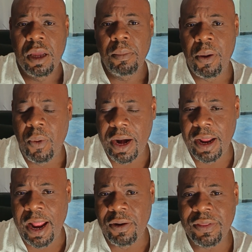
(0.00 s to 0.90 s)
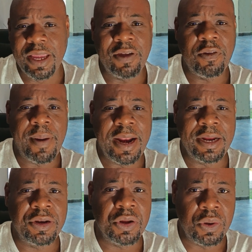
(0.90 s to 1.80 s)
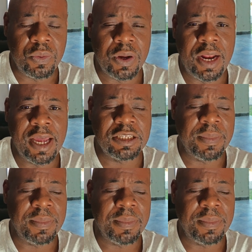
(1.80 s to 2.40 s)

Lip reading: But what I don't think everybody do realize